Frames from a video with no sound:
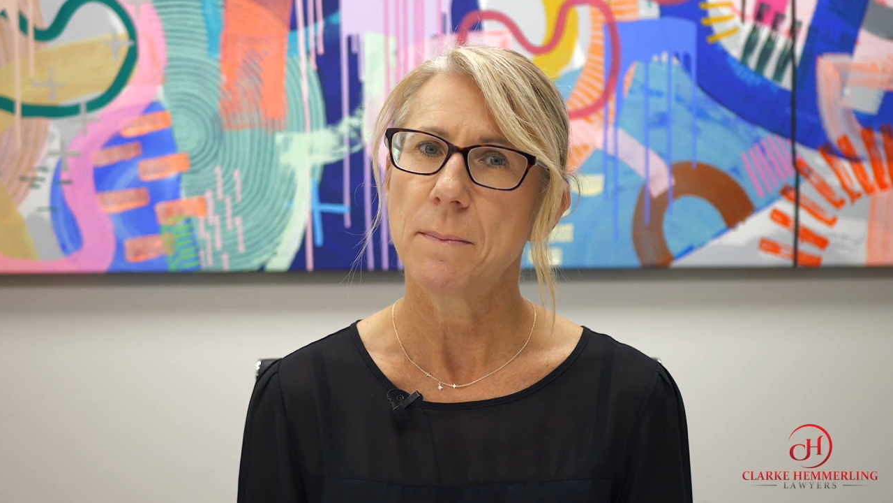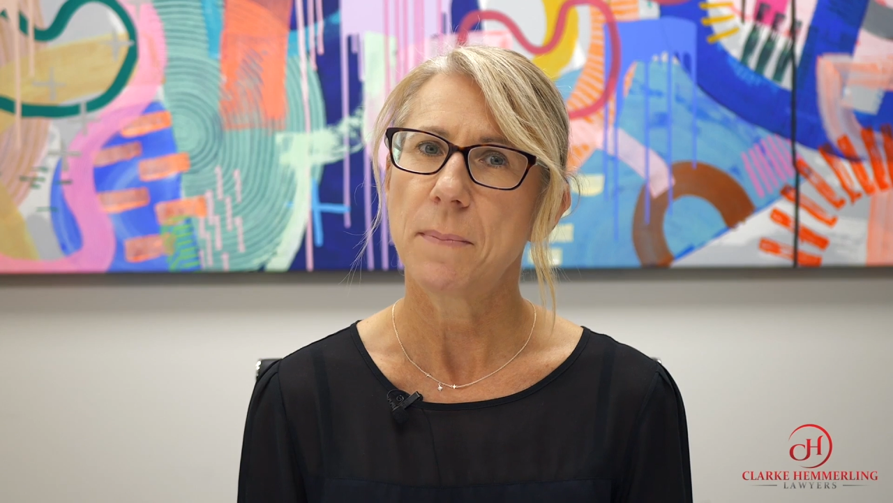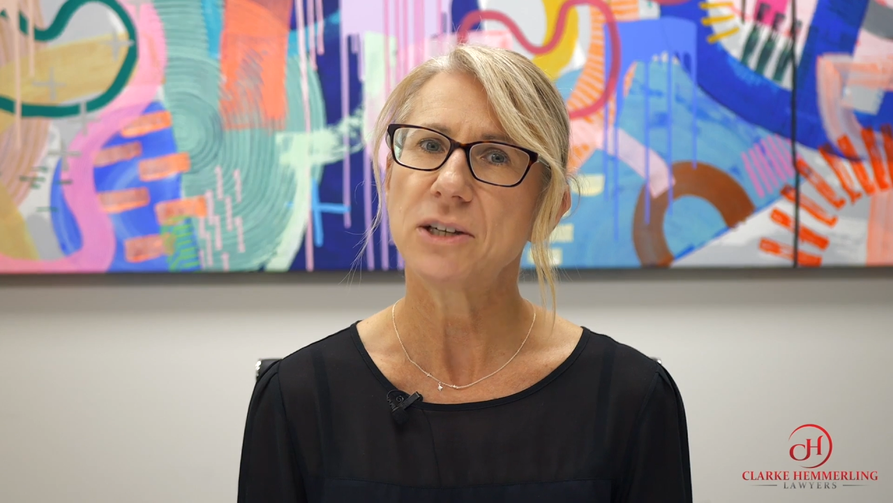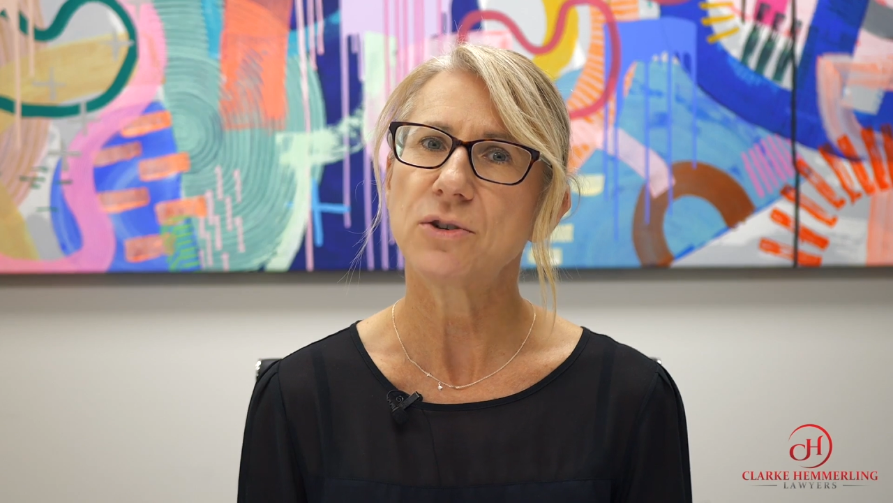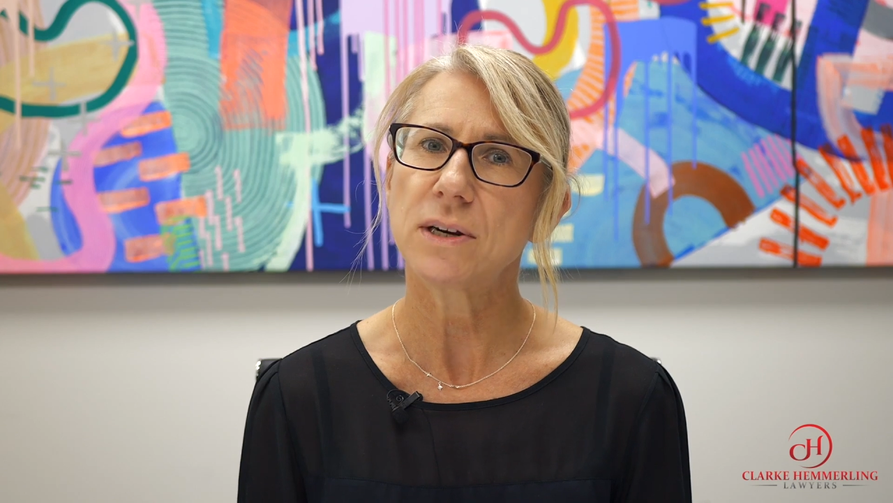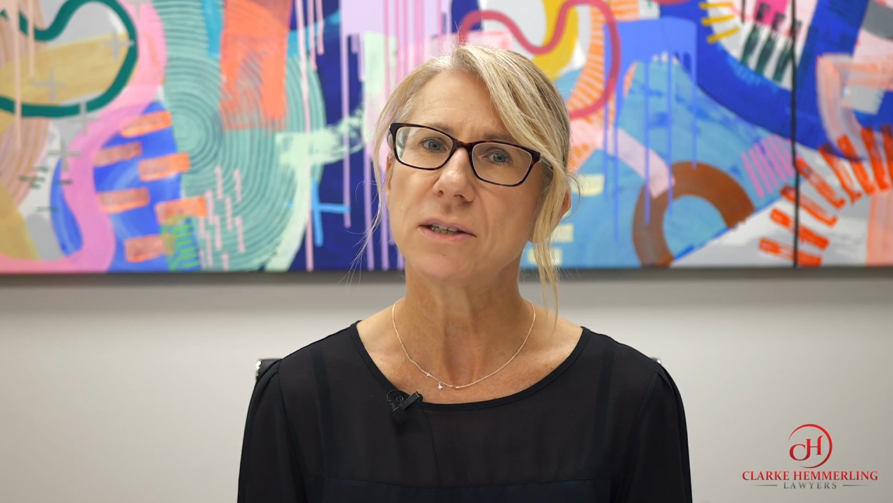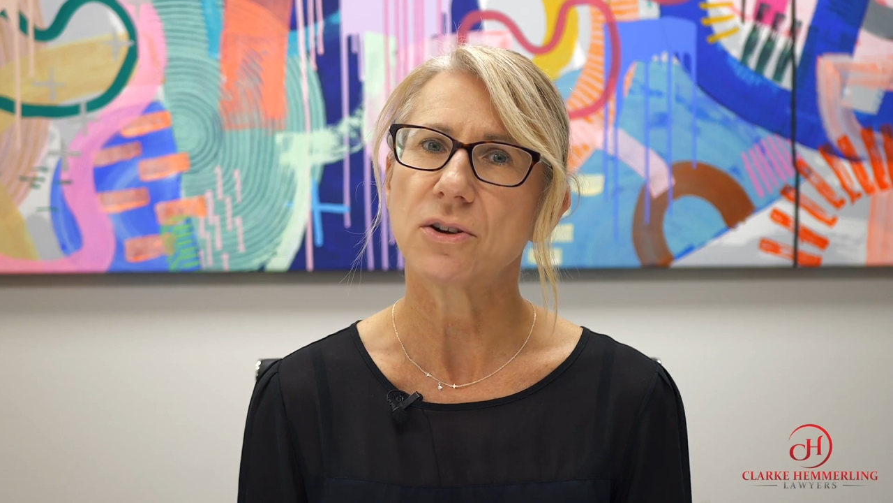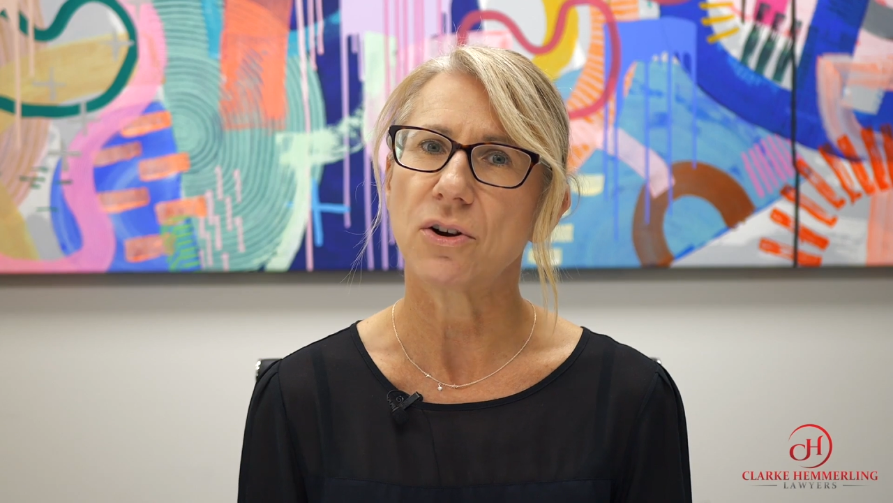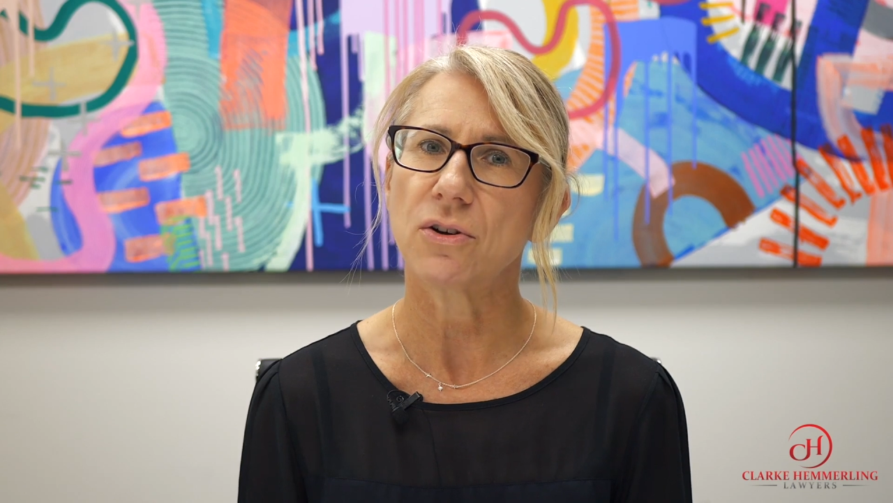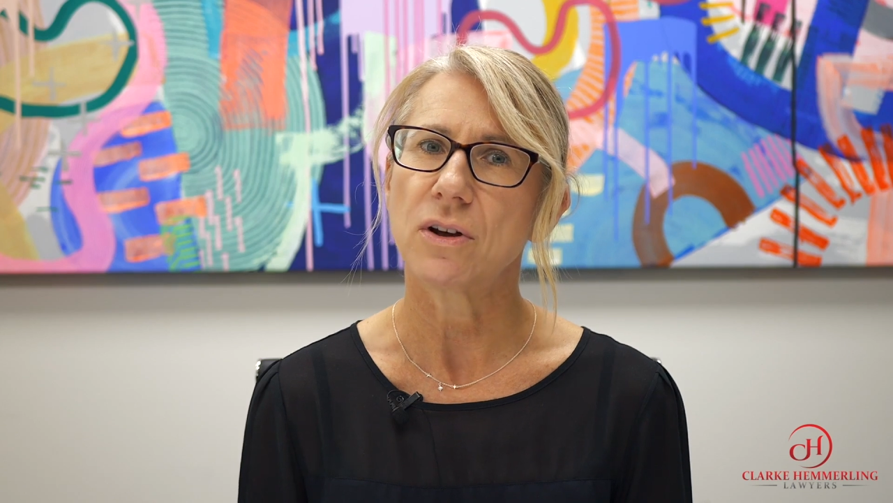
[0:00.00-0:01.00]
By doing
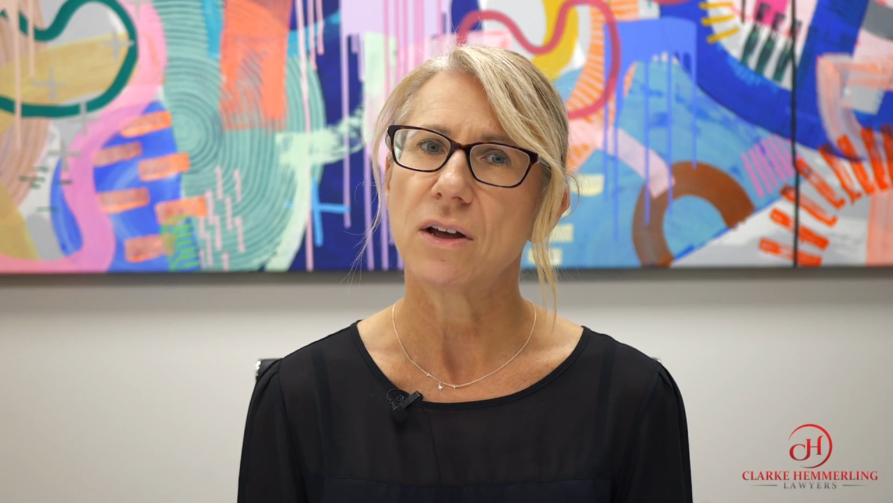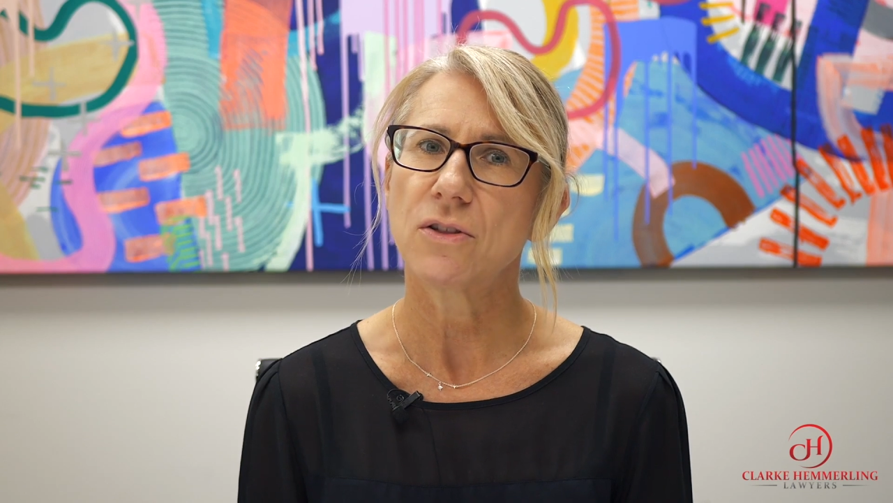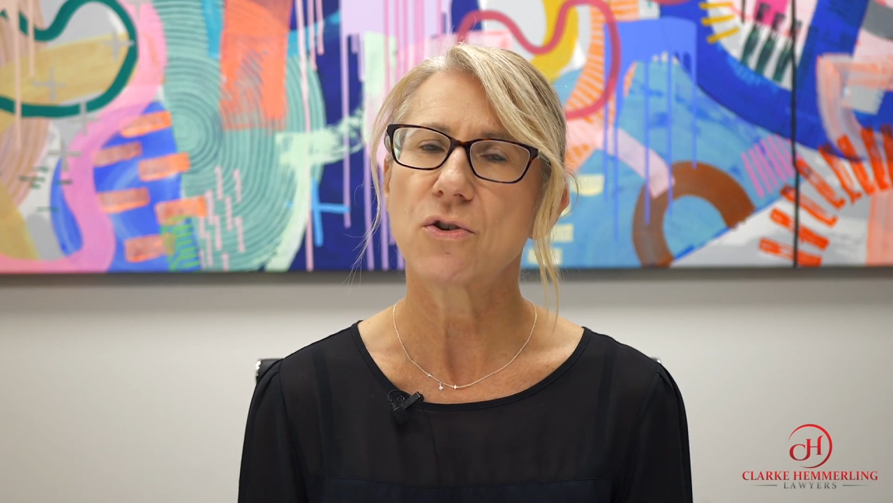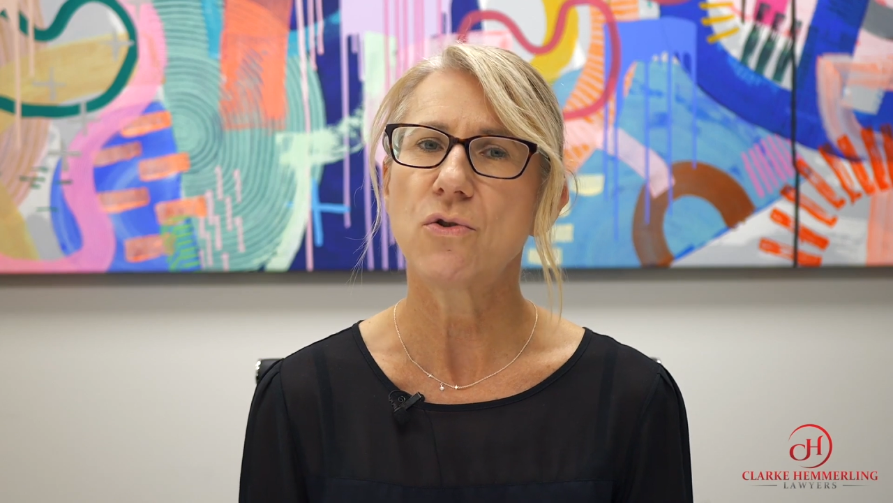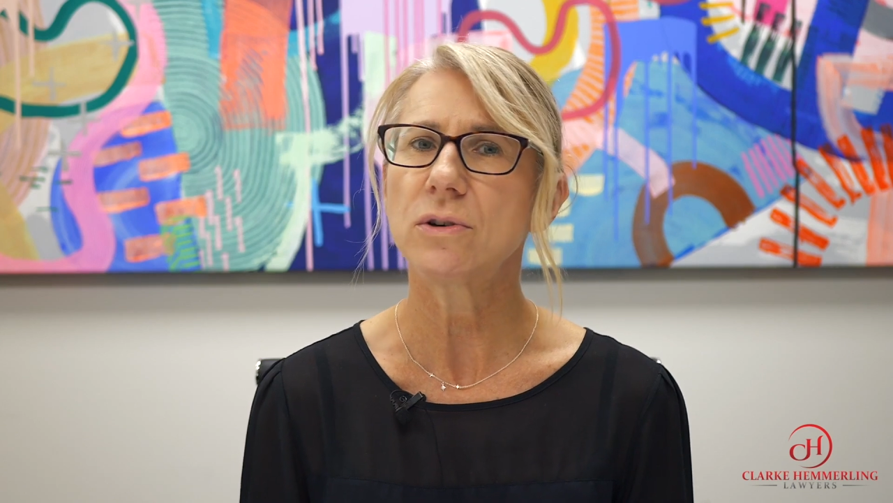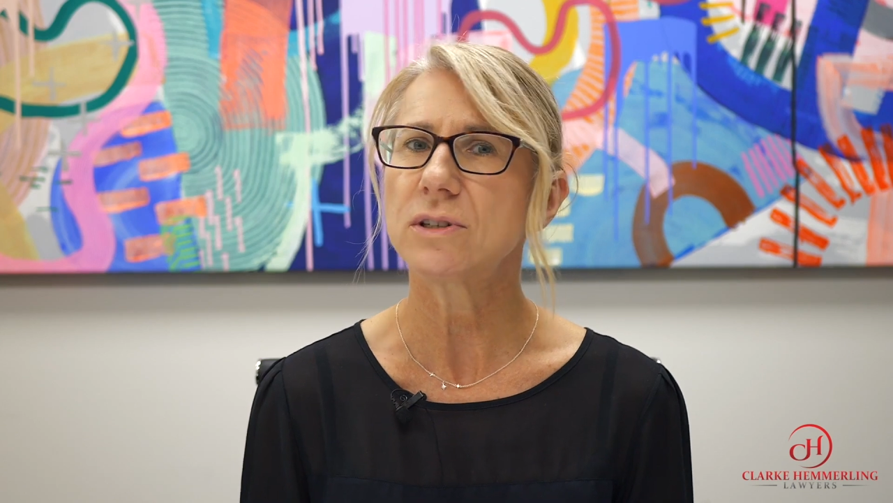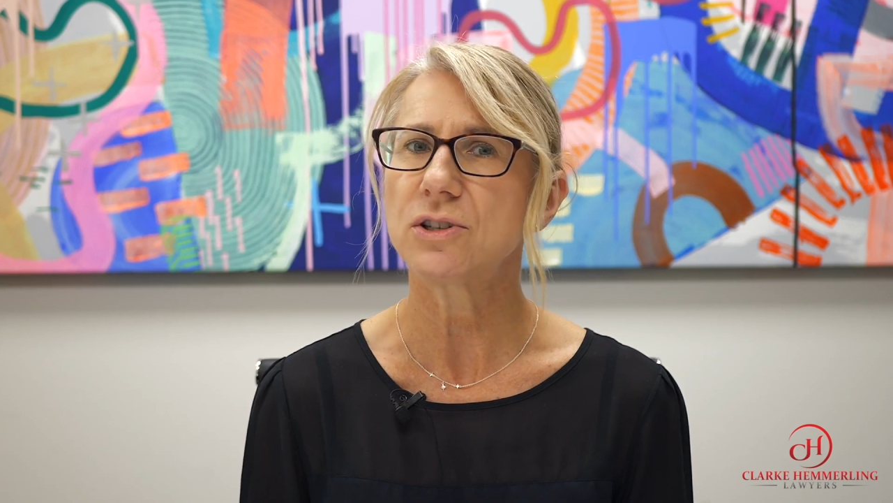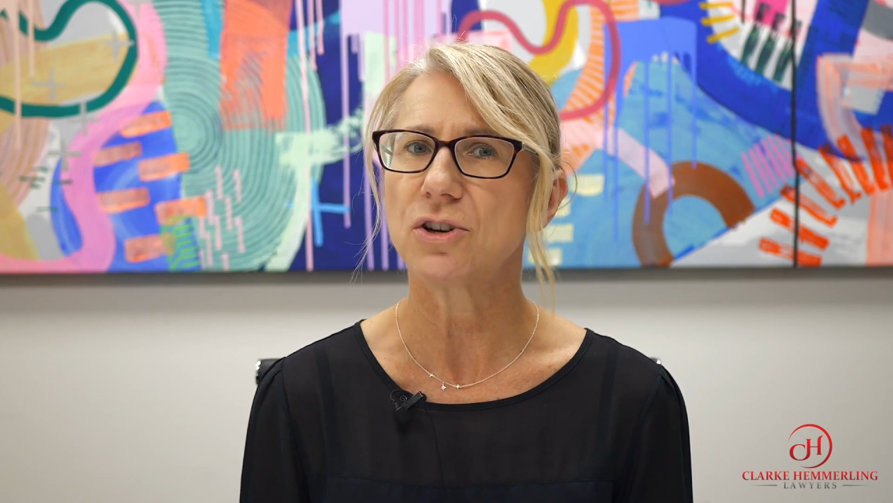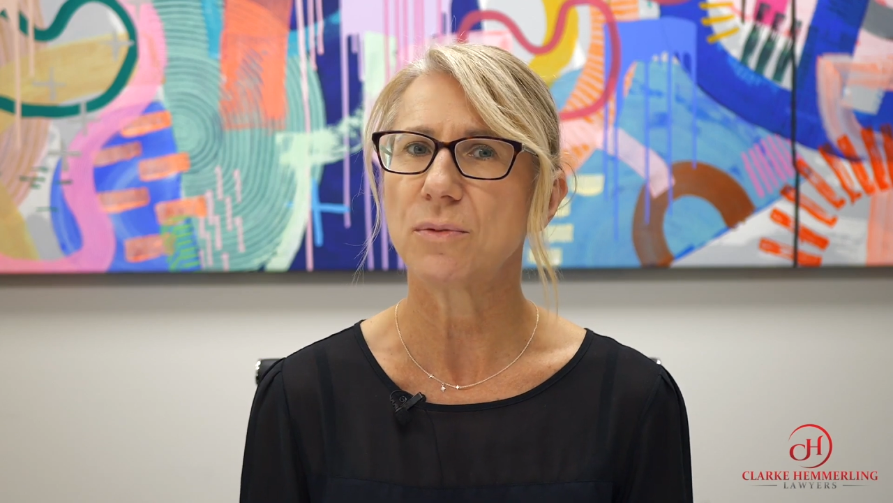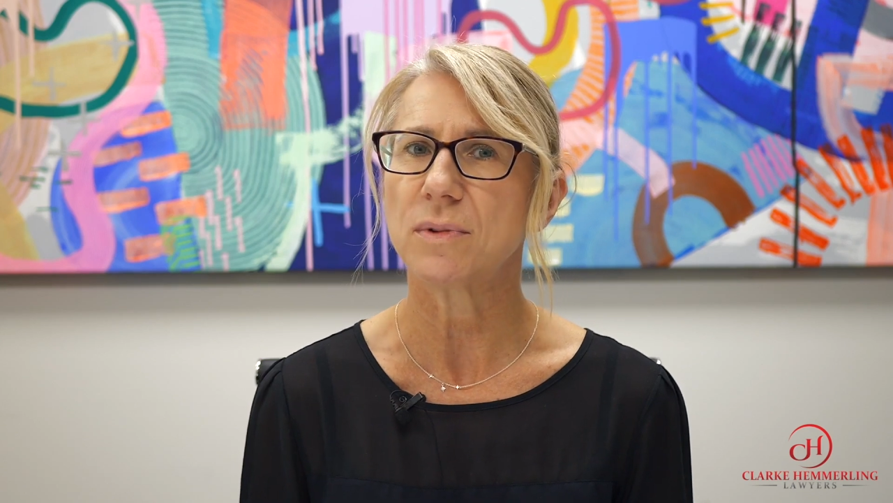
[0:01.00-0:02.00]
so, the court
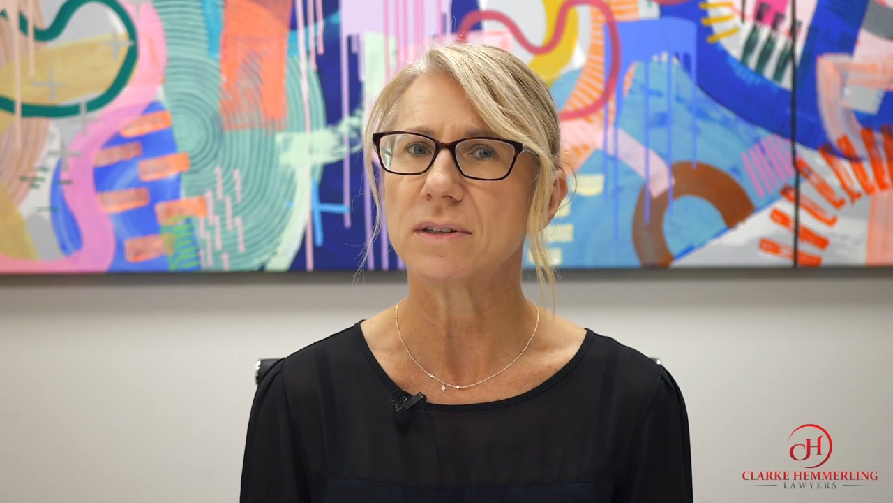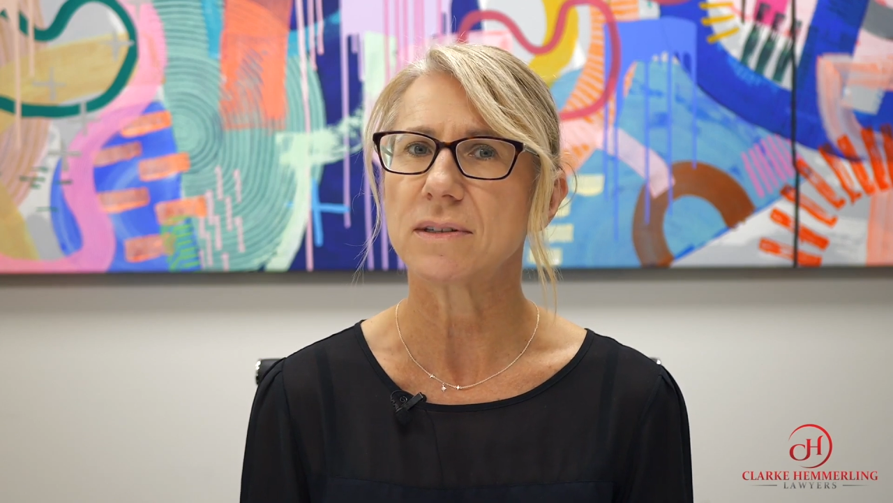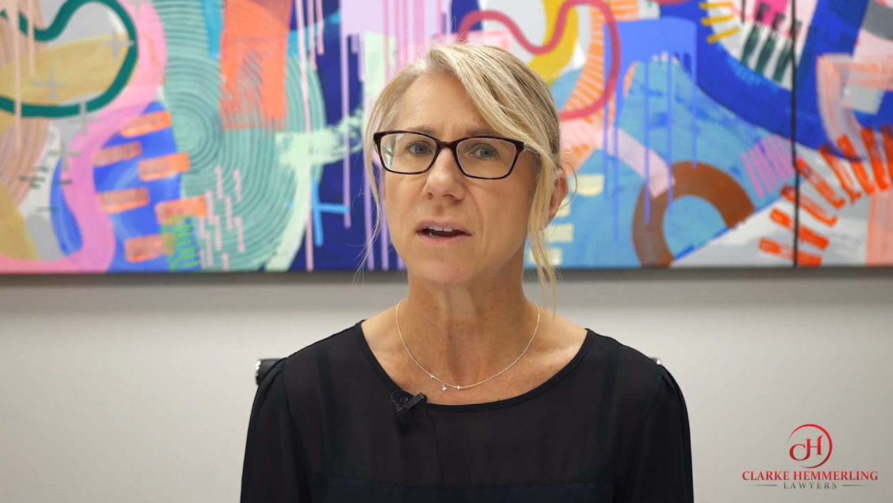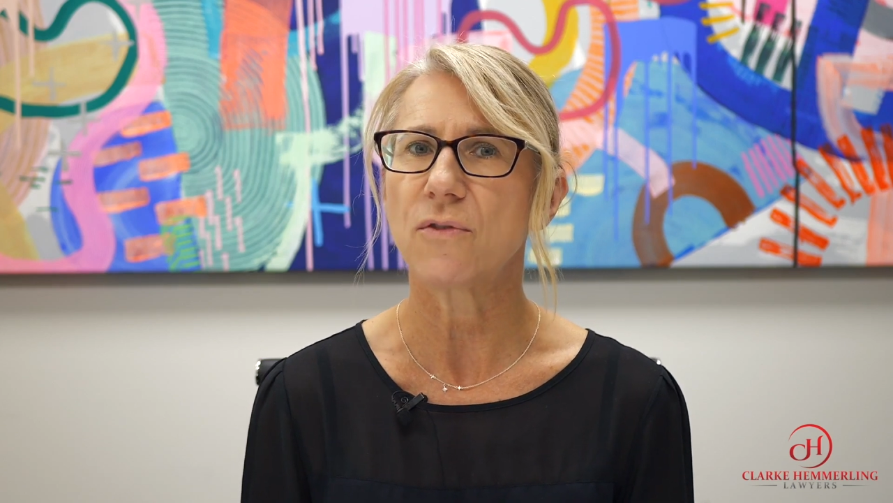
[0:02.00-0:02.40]
determines